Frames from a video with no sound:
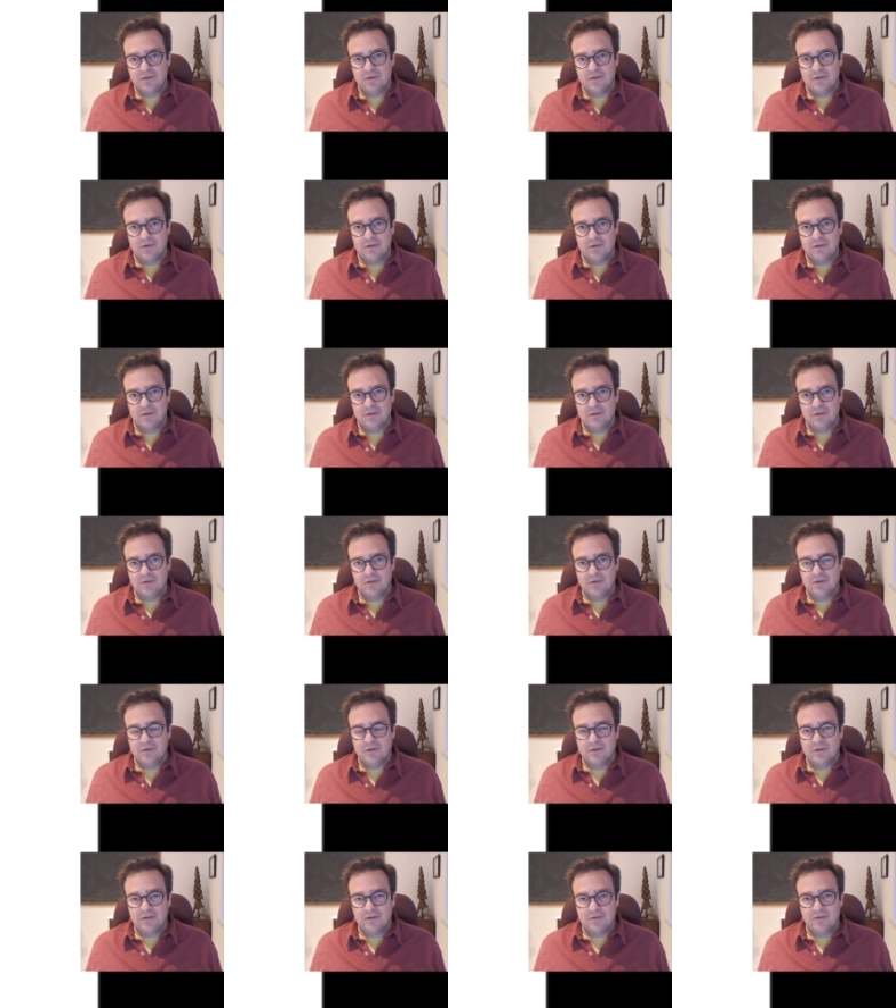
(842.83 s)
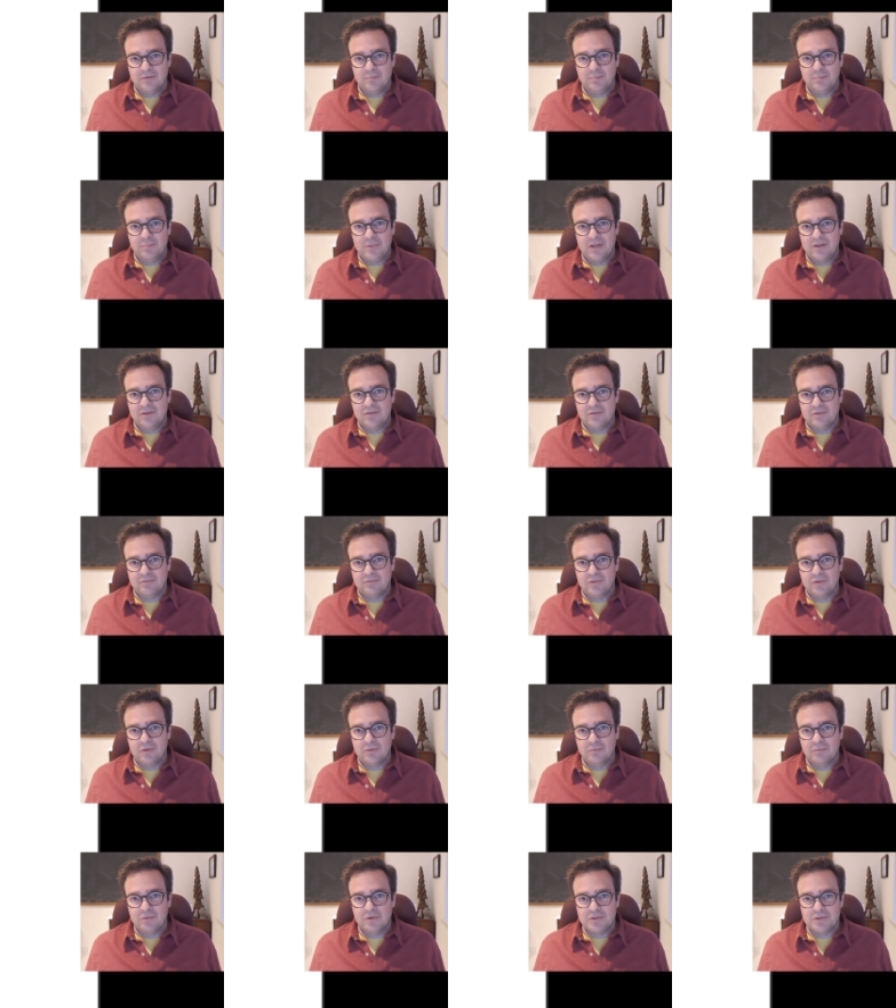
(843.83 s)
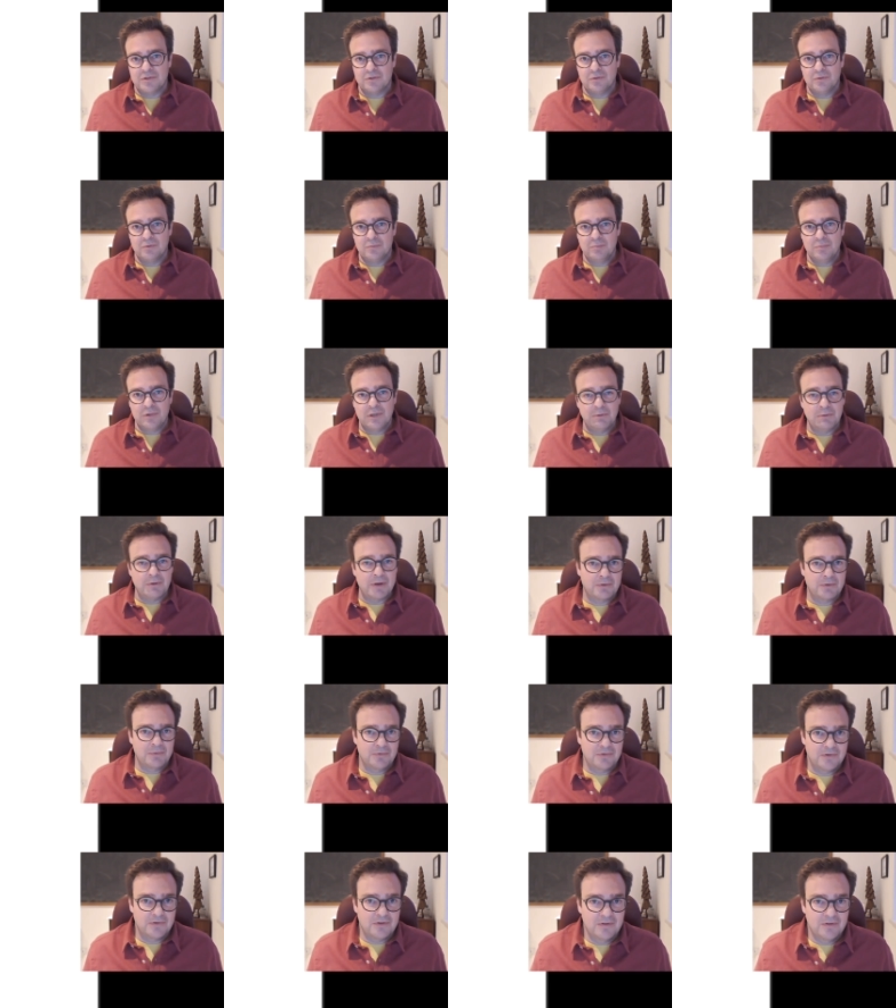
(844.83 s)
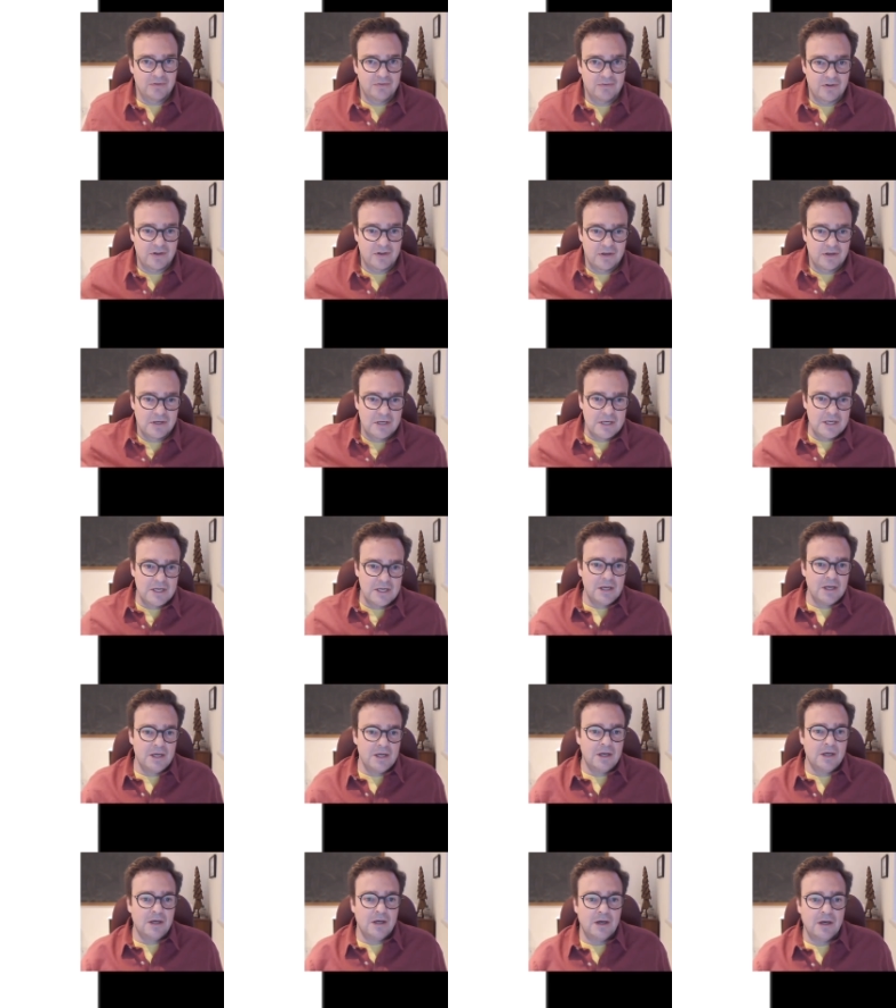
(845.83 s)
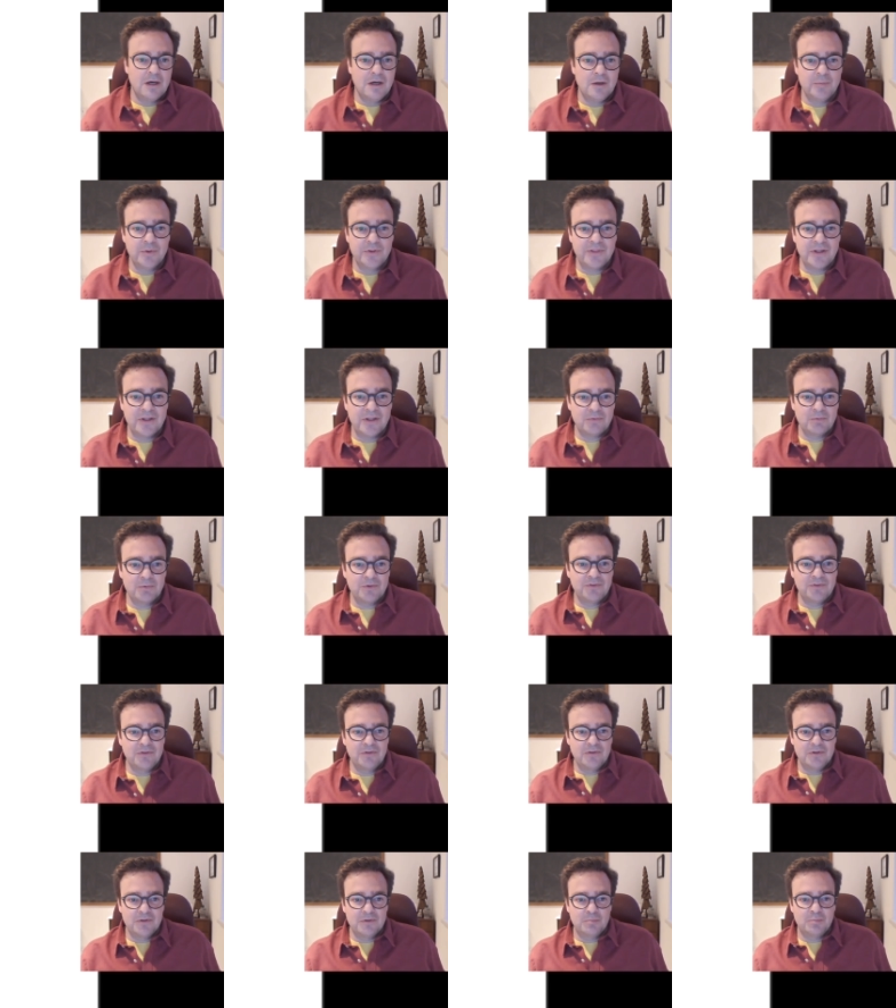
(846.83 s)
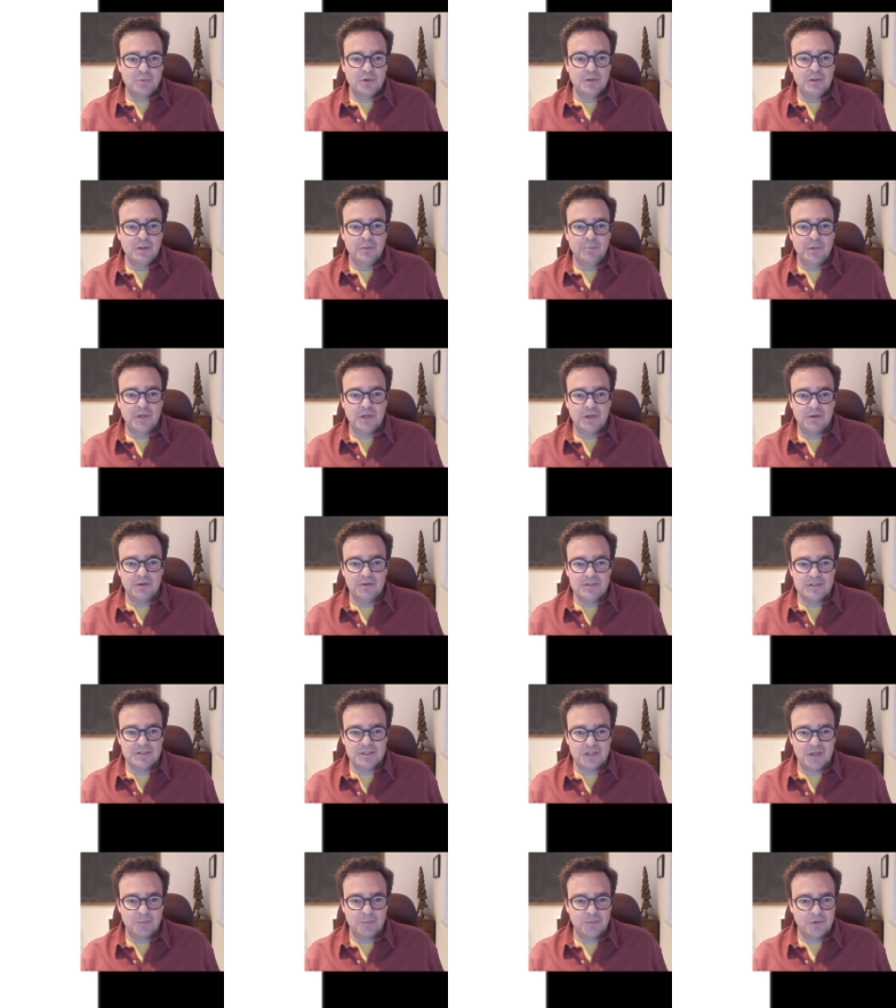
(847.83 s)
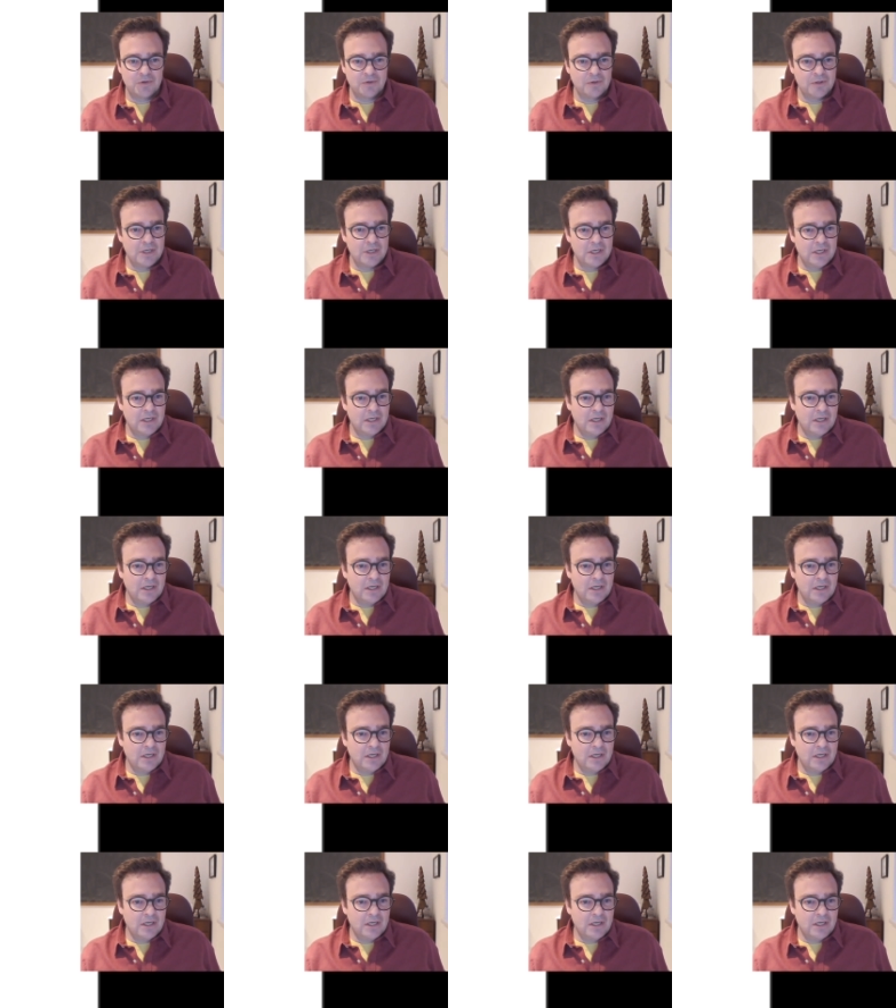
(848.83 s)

uh, not at the pace of the original prerequisite, say. Uh, but that's what's in the preliminaries chapter.